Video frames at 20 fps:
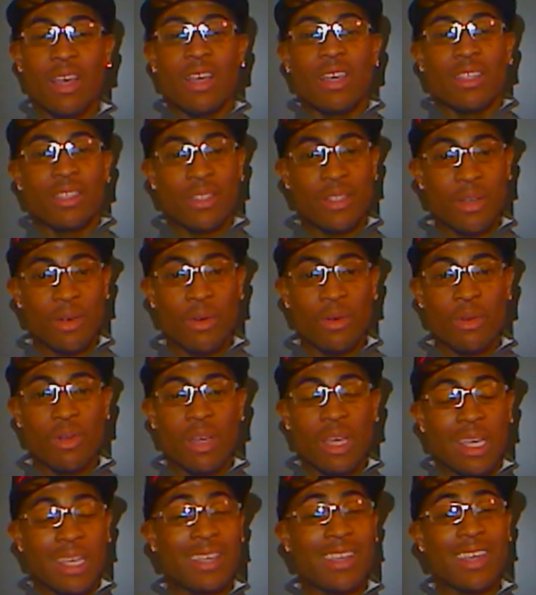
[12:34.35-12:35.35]
So
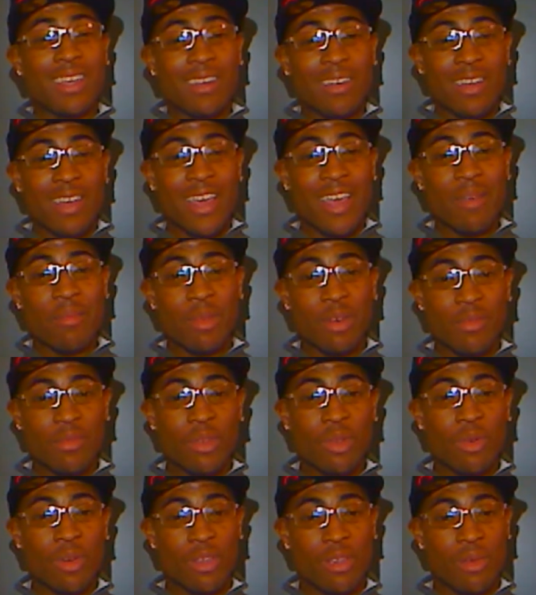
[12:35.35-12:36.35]
get in the habit of
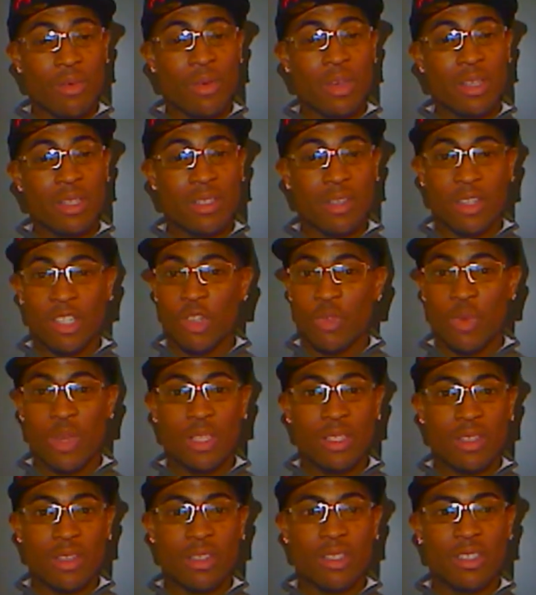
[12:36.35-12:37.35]
doing your research.
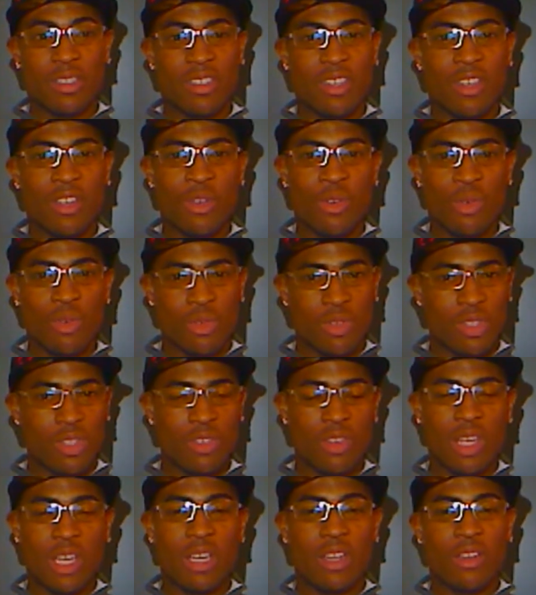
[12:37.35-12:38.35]
Research is huge. You
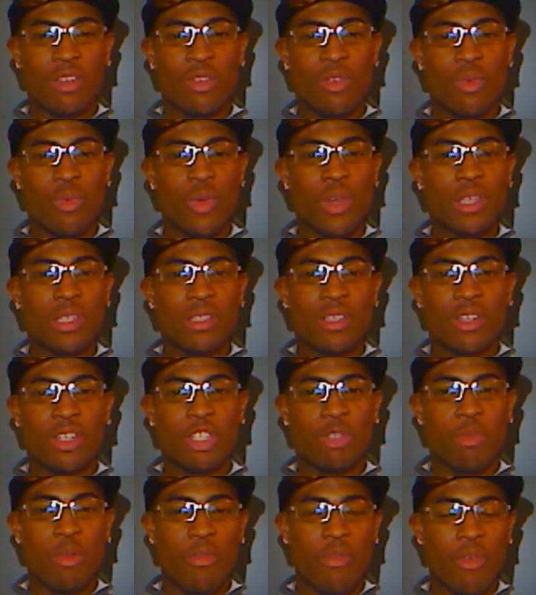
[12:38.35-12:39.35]
need to do research
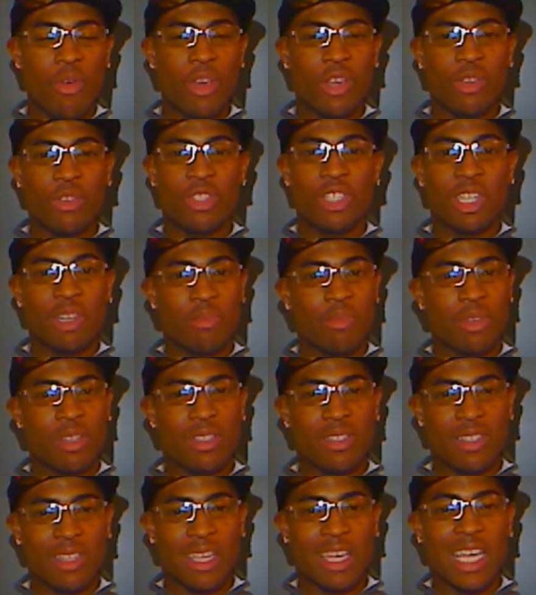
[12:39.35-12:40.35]
before you jump
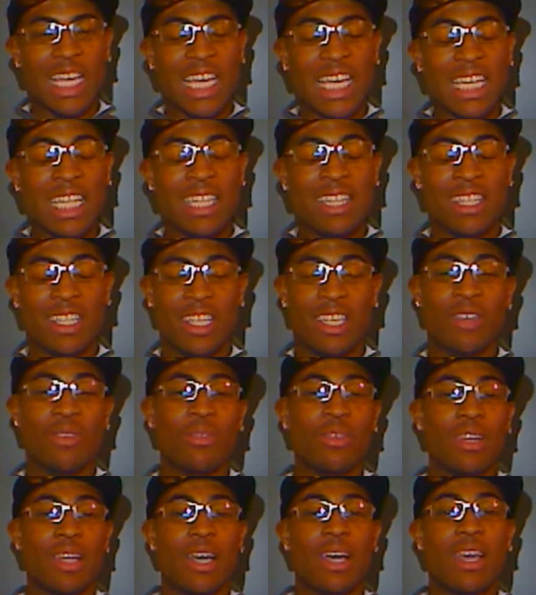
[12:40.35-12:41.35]
into anything
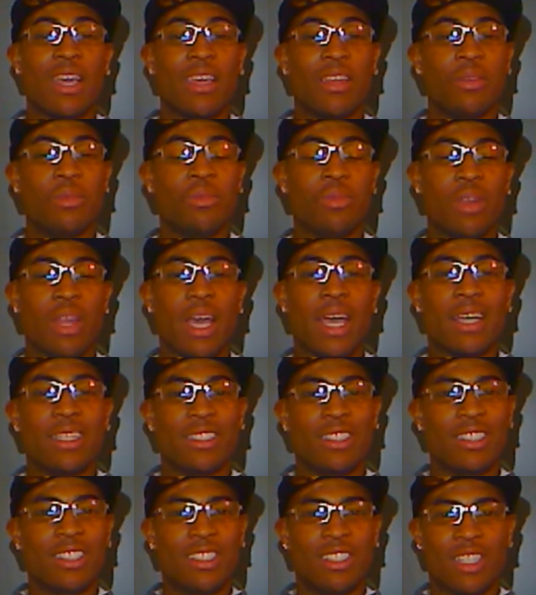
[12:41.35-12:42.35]
online. Do not
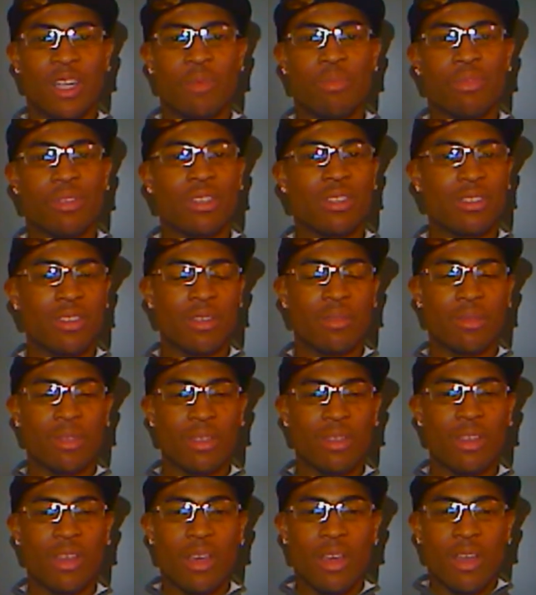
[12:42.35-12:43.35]
just jump into something.
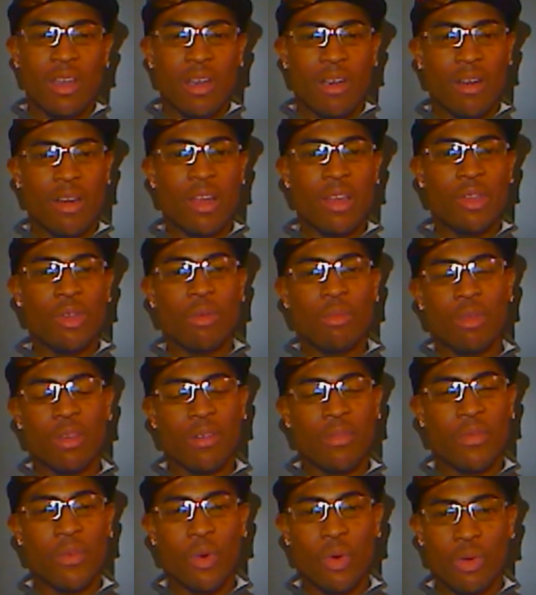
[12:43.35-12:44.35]
All right, you'll be a
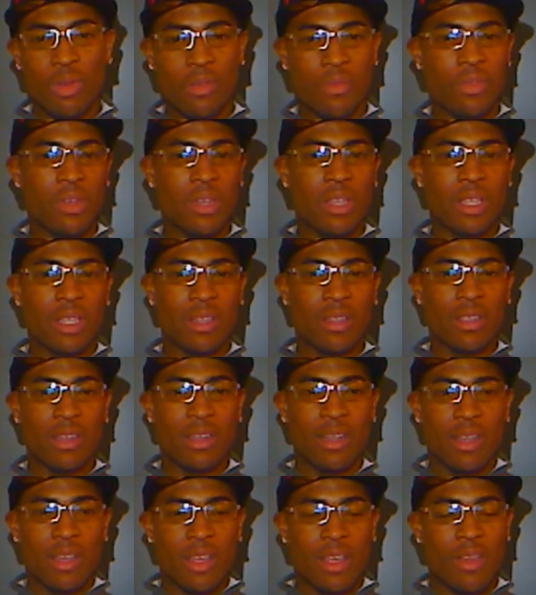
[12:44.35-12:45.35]
fool if you did.
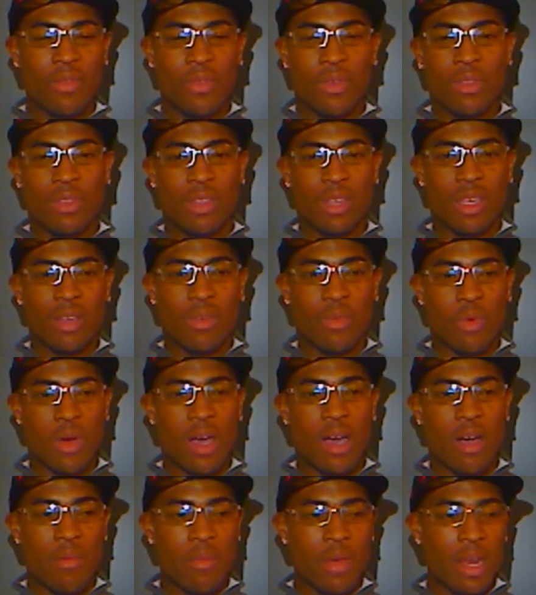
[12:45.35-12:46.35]
If you think,
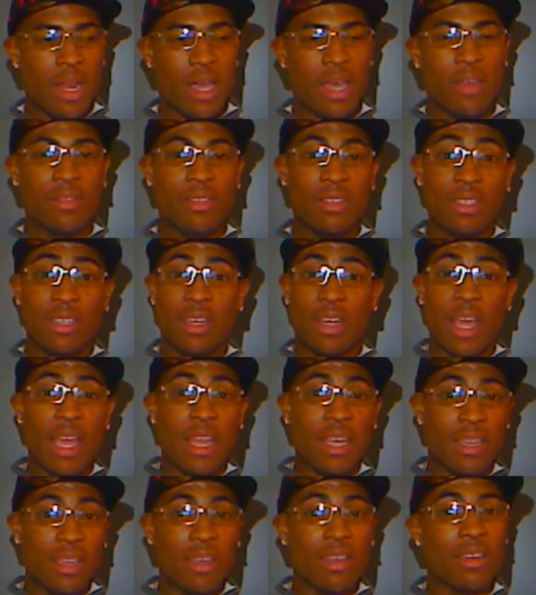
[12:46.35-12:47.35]
wow, man, I have this good
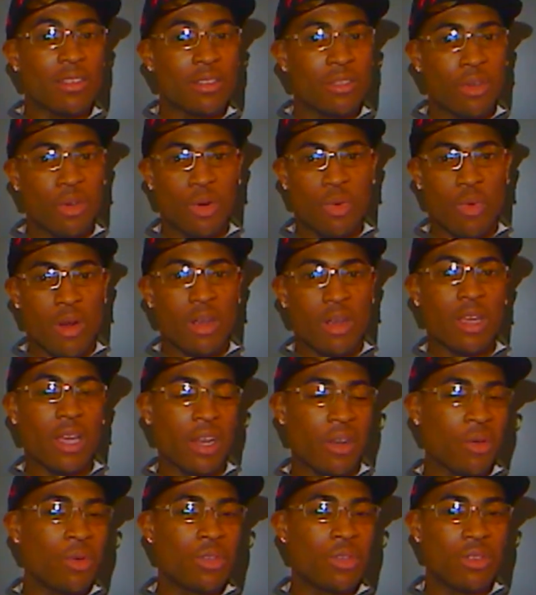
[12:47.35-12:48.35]
idea and it's going to work, I
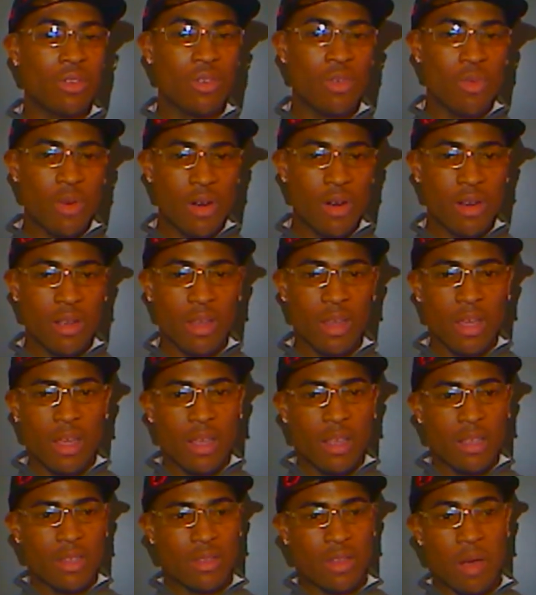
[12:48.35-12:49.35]
know it's going to work,
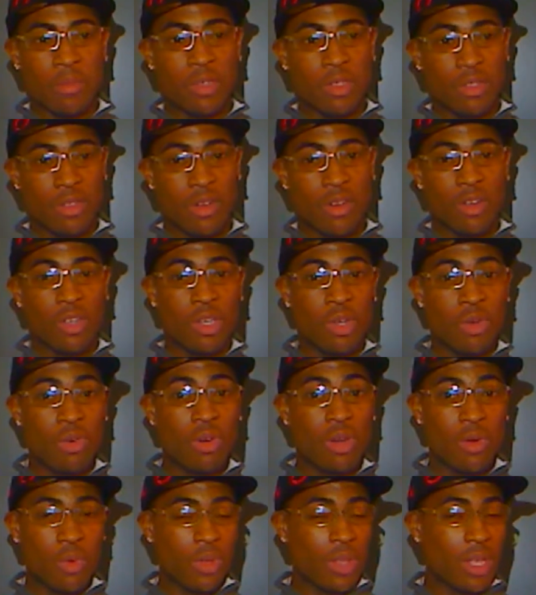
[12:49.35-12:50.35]
so I'm just going to do
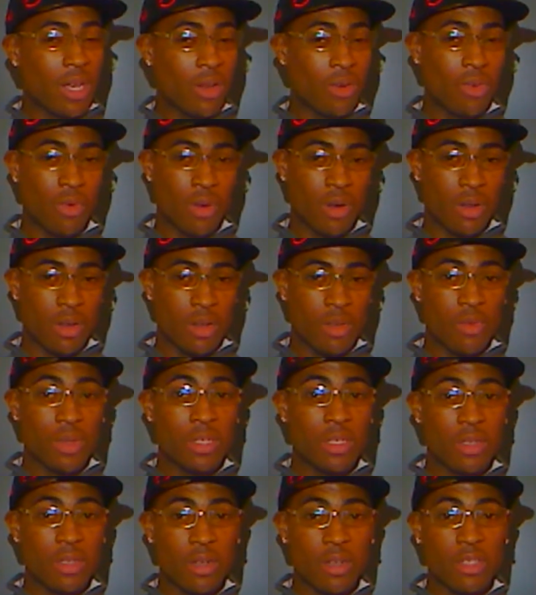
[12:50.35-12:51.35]
it without doing any
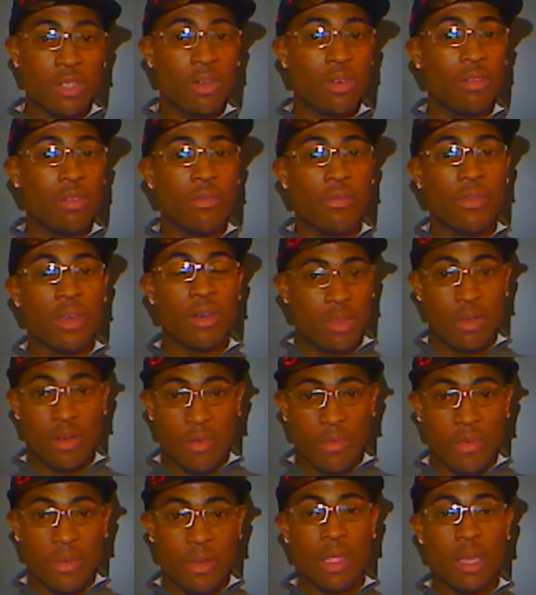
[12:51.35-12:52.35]
research, you're going to fail. You're going to
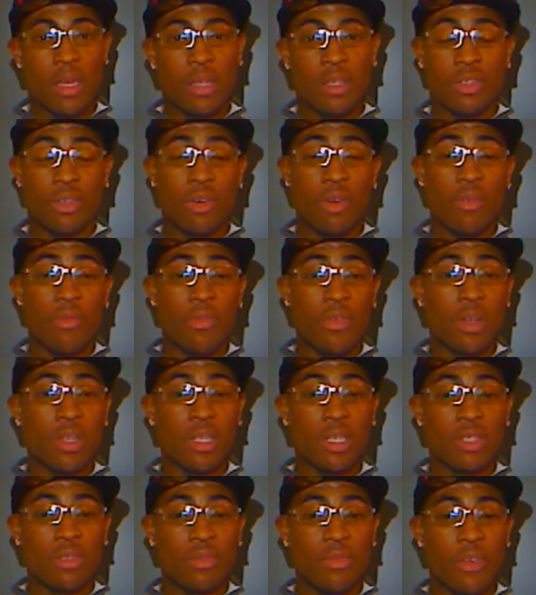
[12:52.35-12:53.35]
fail. And it's your own fault
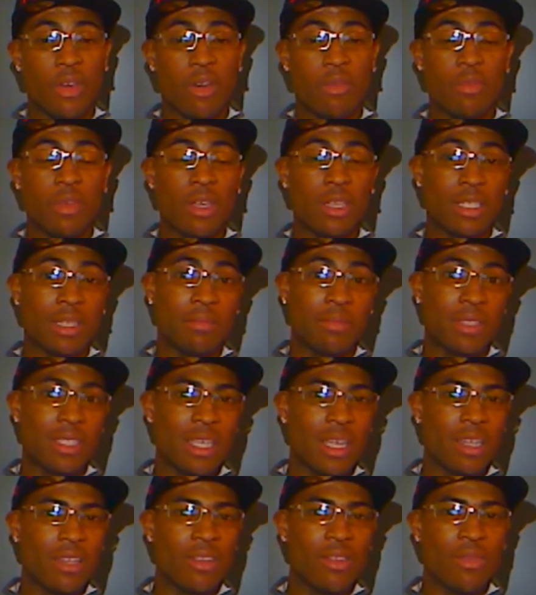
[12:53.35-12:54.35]
that you fail, because I'm
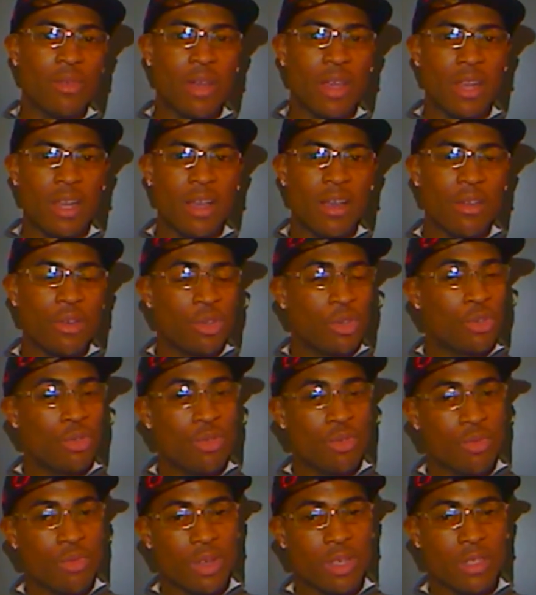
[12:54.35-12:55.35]
telling you right now to do
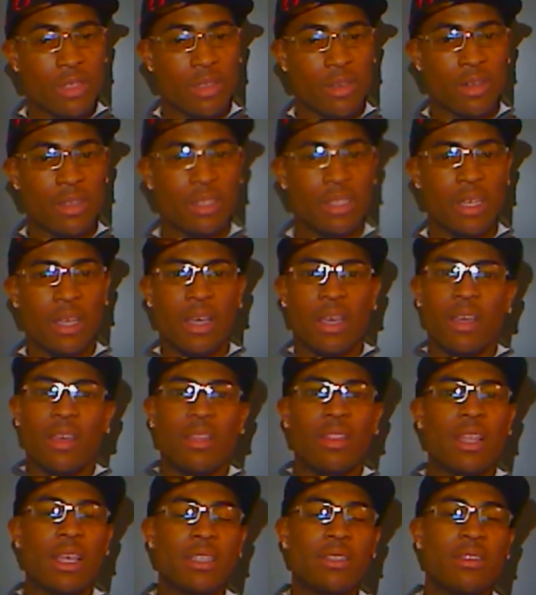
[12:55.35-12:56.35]
the research.
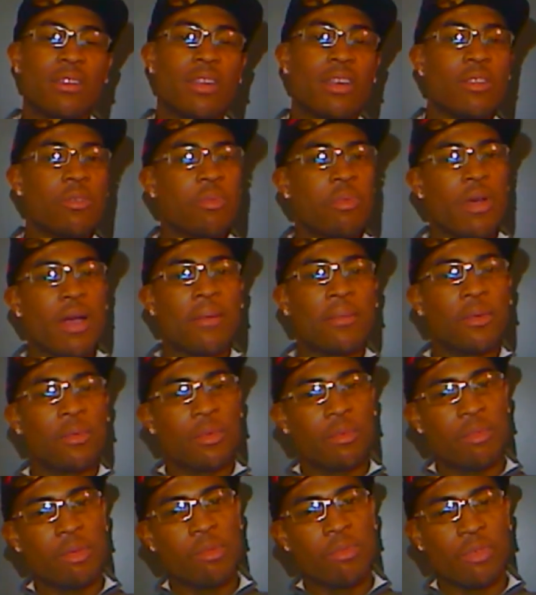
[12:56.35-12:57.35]
That's another problem
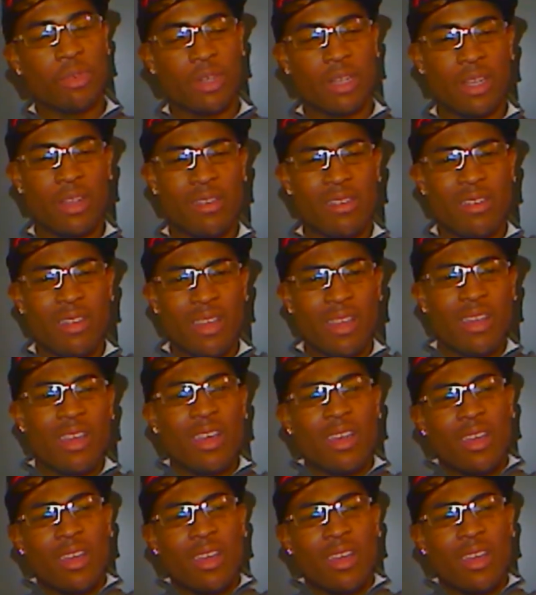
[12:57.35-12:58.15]
with people on the internet.